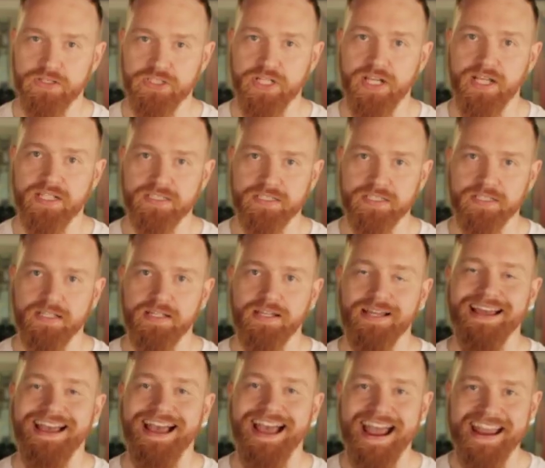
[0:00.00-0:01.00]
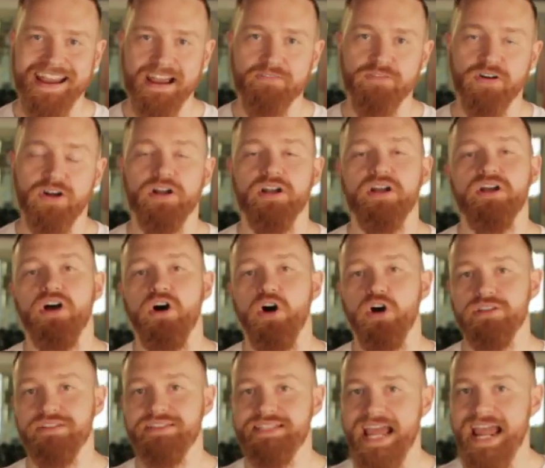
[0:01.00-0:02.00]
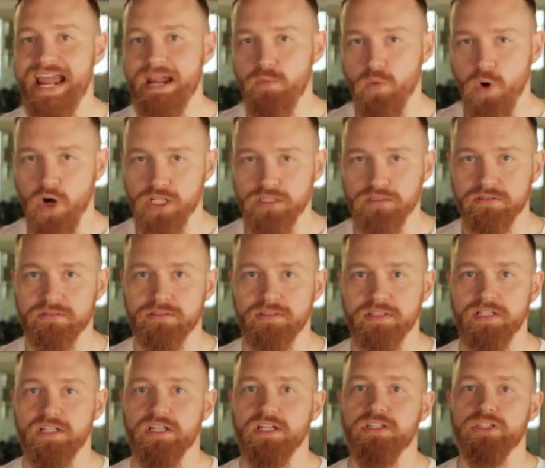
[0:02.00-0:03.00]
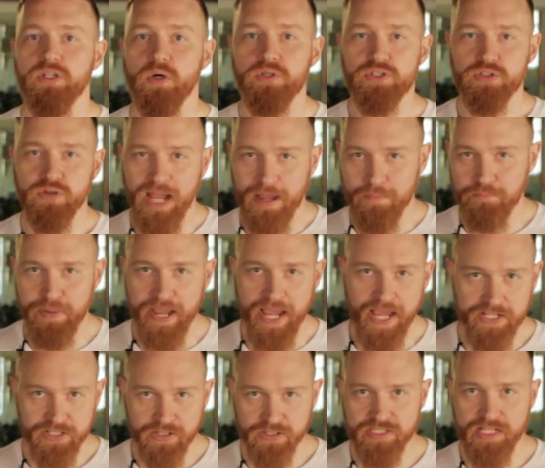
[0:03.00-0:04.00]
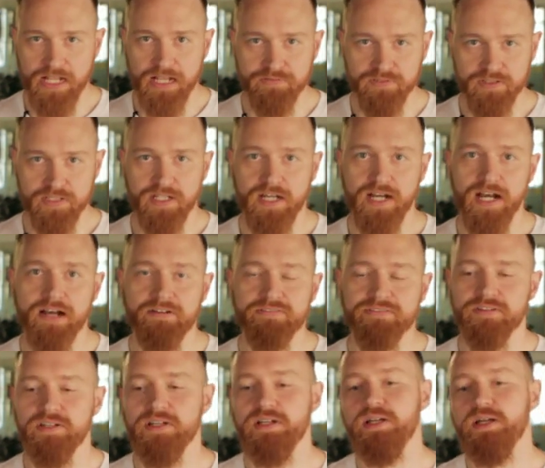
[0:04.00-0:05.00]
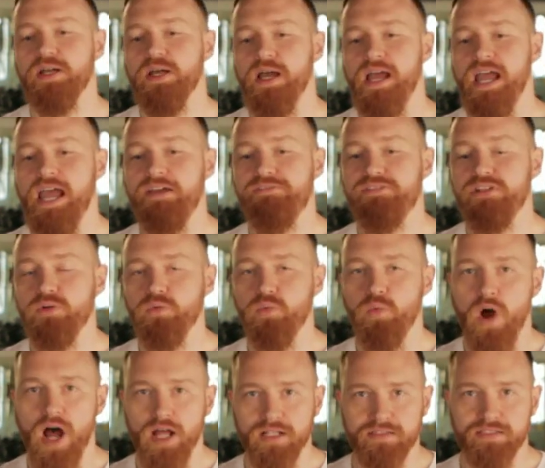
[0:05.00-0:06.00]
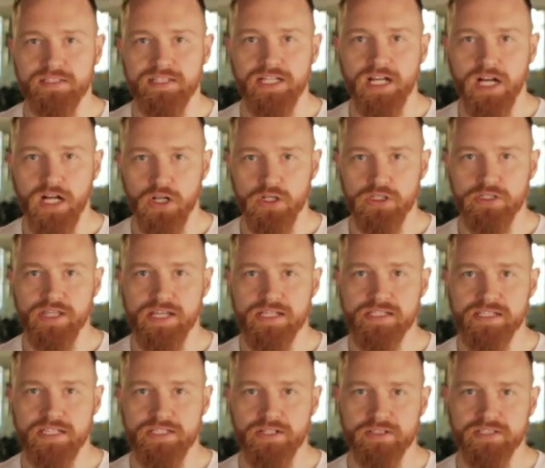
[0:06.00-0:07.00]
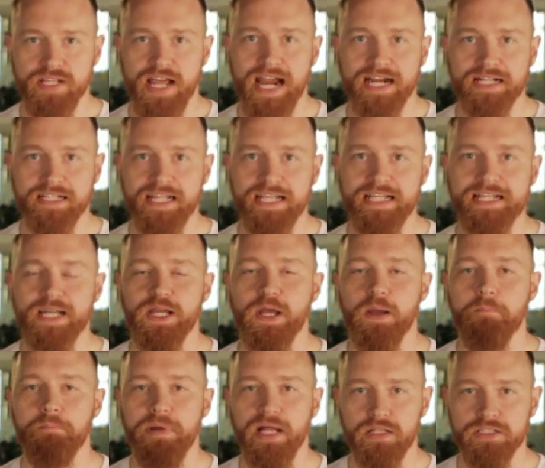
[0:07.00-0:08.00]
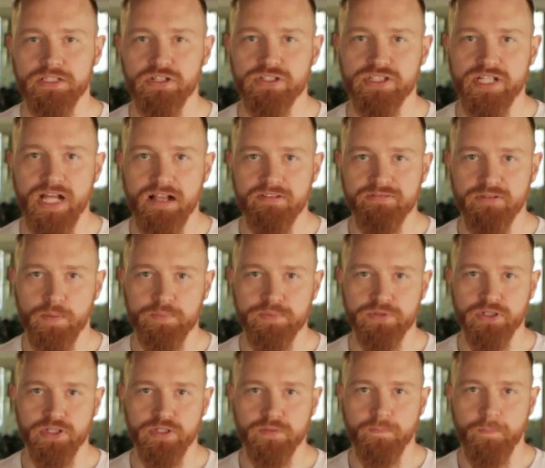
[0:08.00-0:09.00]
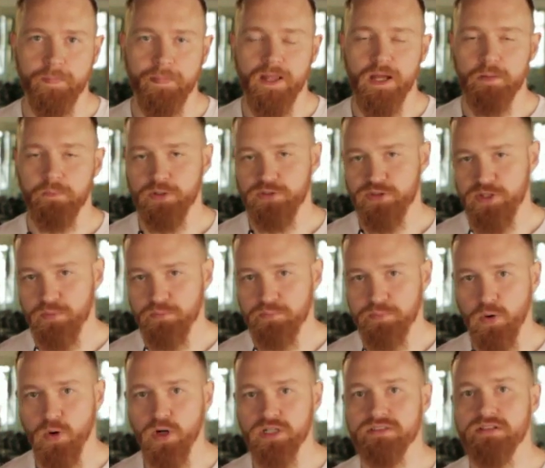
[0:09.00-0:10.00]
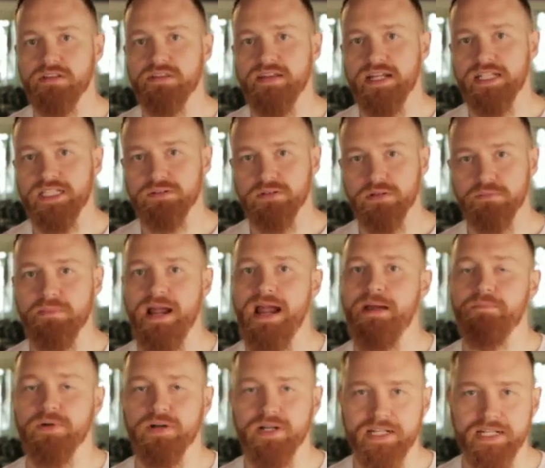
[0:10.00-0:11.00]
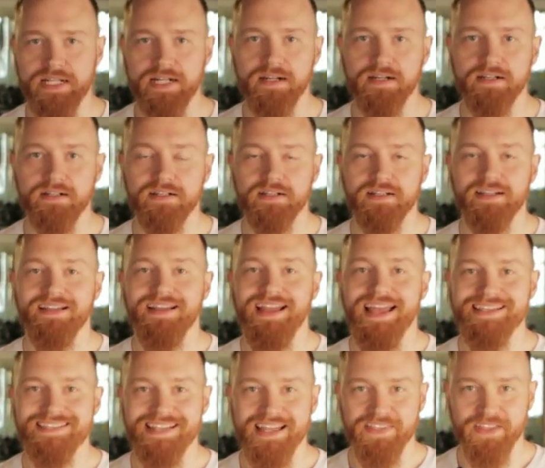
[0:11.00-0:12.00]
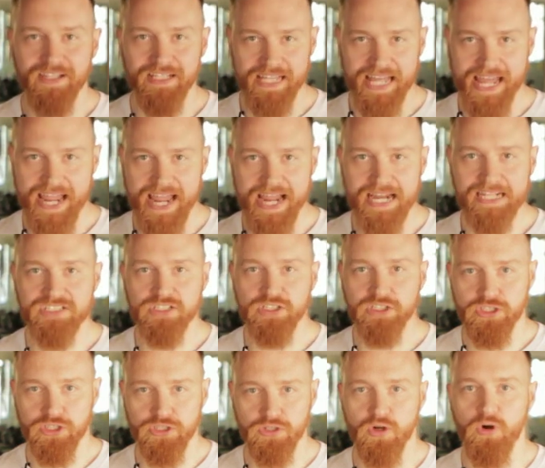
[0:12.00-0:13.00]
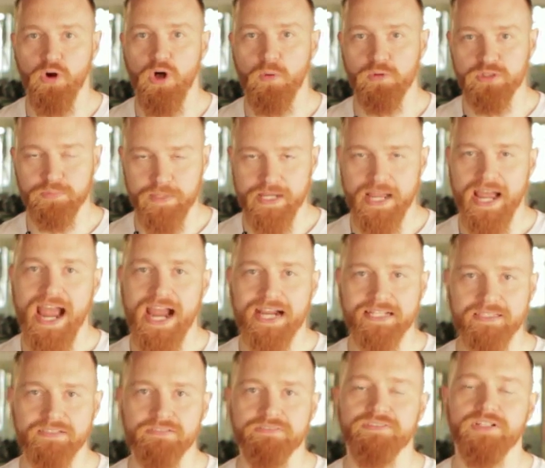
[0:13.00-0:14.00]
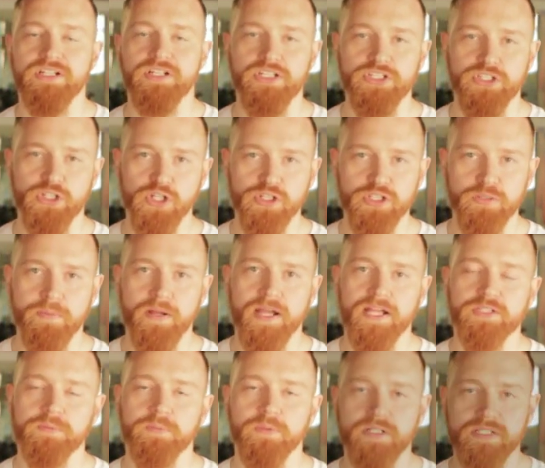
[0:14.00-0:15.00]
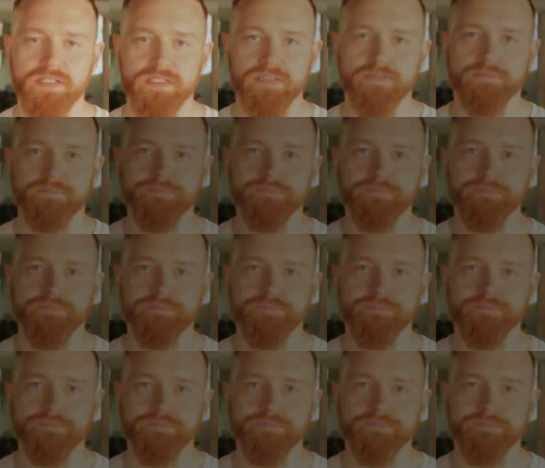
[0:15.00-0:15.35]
chest. However, on day one, don't try and bend yourself in half. If you want to include this in your technique, build yourself up to it. But the important thing to remember here is that the legs should always be active during the bench press.